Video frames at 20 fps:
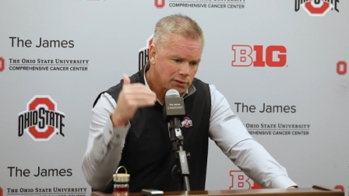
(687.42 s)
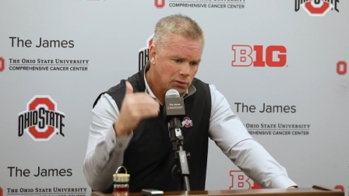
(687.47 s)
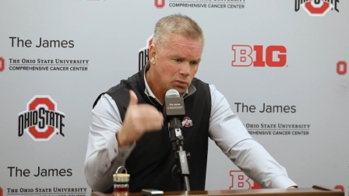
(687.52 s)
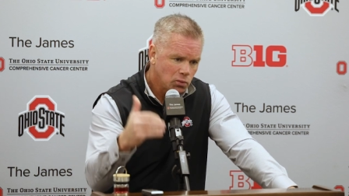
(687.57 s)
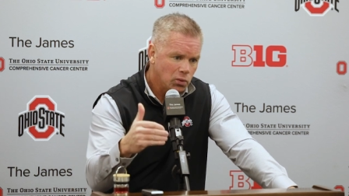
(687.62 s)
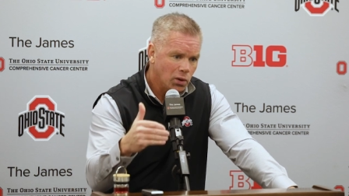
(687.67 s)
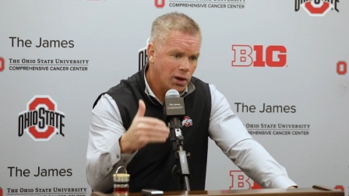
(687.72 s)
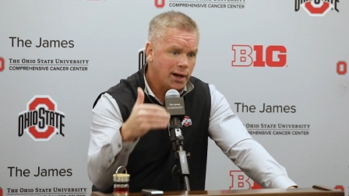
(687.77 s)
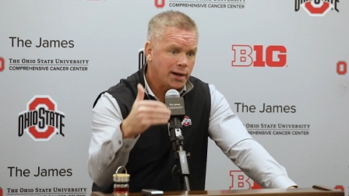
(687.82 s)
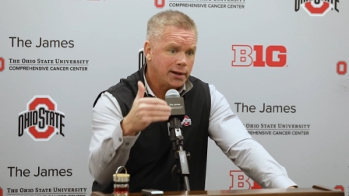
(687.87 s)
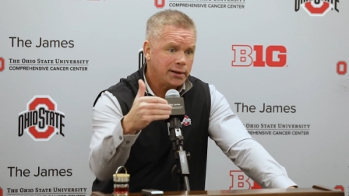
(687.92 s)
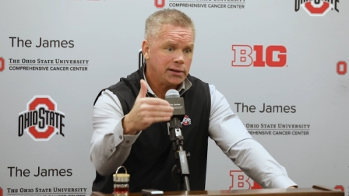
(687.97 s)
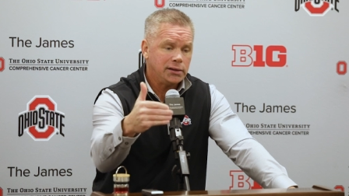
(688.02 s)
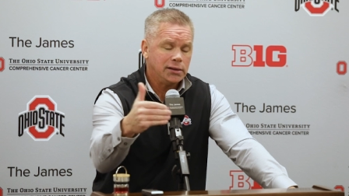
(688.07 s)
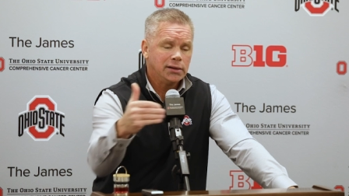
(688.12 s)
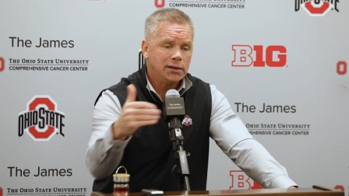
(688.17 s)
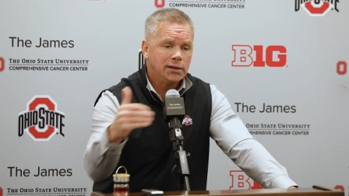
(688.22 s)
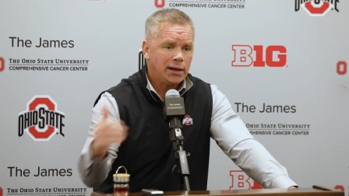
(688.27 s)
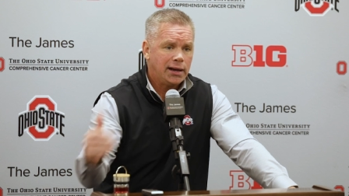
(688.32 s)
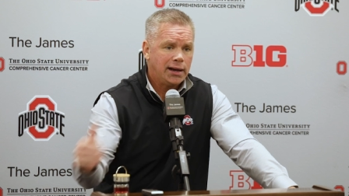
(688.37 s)

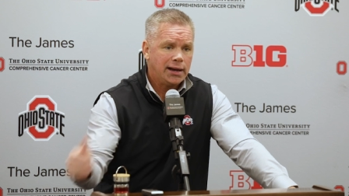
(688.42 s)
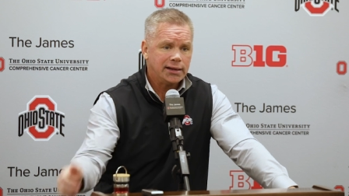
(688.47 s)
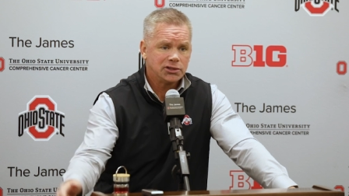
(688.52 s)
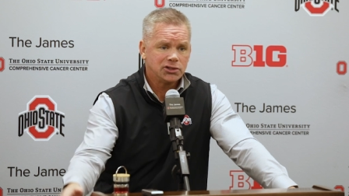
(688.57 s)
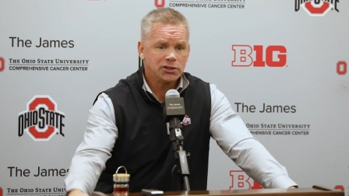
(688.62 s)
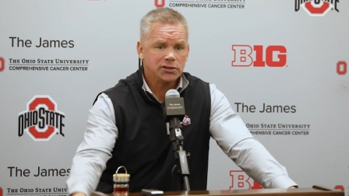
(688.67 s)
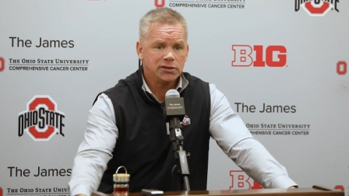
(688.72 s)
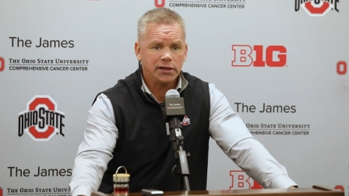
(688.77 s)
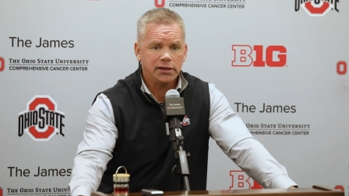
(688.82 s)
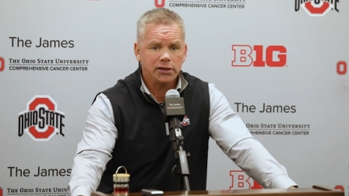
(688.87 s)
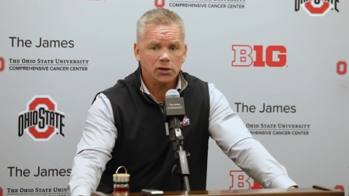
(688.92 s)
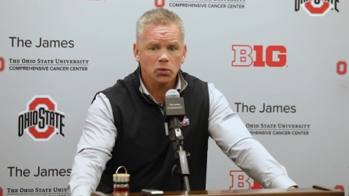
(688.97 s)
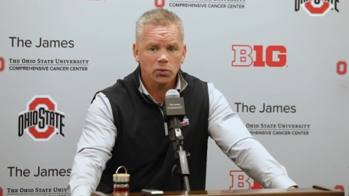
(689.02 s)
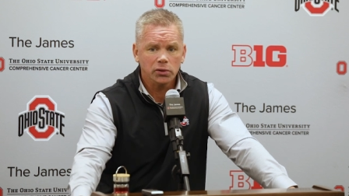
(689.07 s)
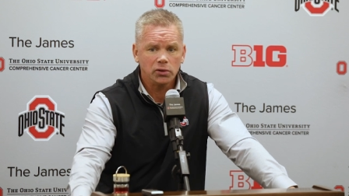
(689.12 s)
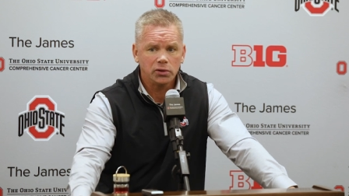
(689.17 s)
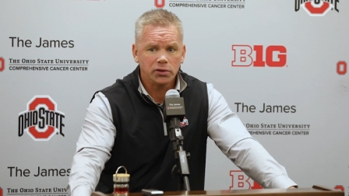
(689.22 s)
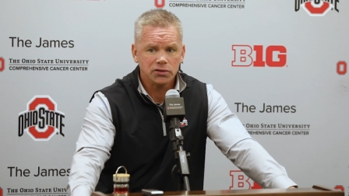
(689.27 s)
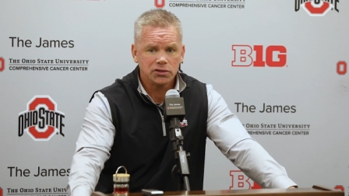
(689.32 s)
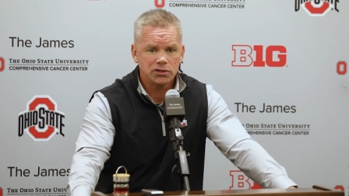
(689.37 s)
Roddy has to take a
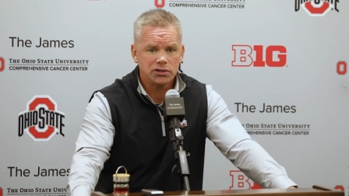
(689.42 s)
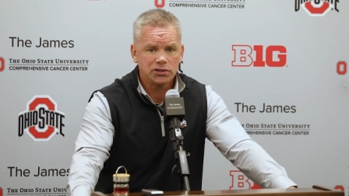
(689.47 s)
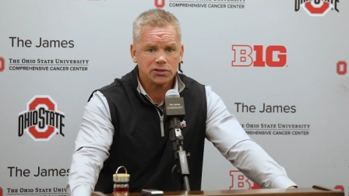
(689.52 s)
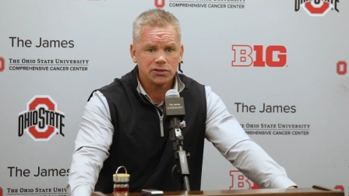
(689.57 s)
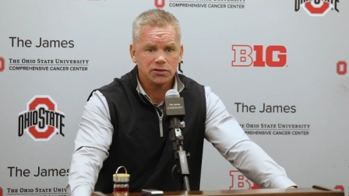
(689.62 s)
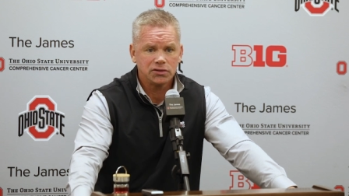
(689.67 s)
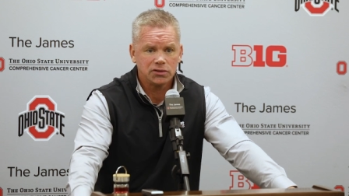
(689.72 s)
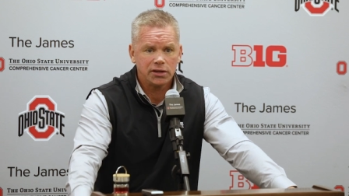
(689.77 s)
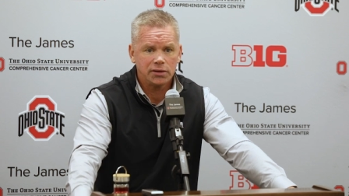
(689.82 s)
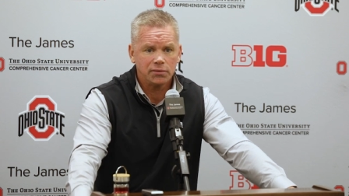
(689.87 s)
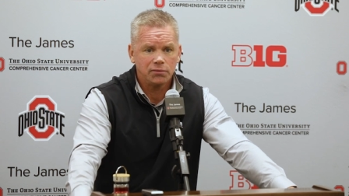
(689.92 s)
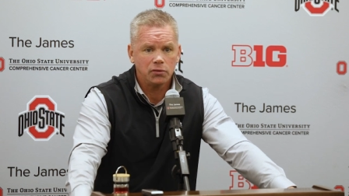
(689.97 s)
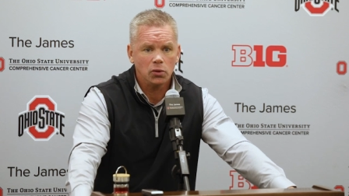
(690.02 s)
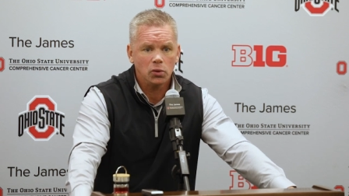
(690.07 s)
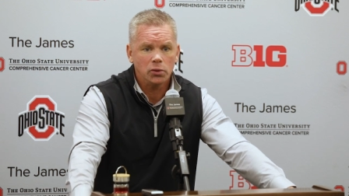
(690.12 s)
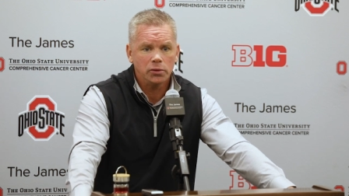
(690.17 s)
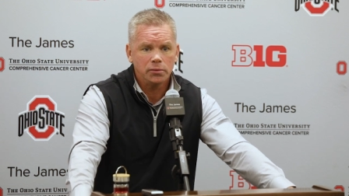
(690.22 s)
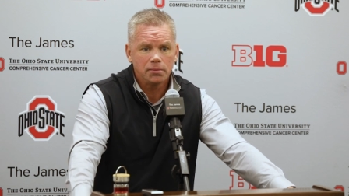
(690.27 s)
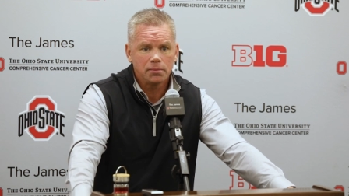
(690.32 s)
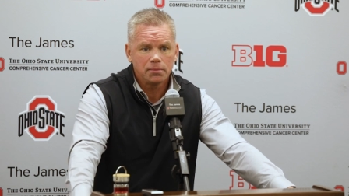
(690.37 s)
real consistent step
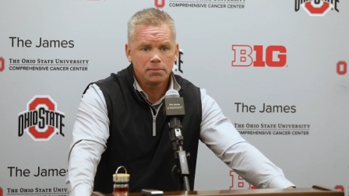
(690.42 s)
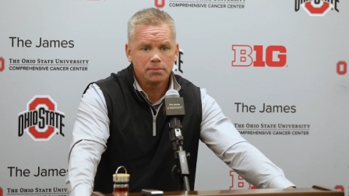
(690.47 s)
forward.